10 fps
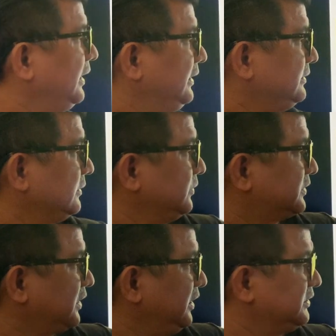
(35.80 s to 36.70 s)
And the
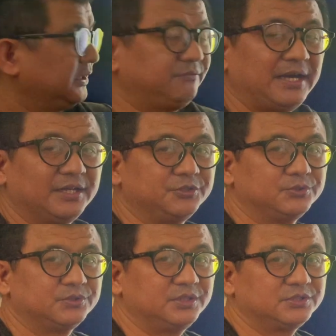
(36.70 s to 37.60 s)
result, the value,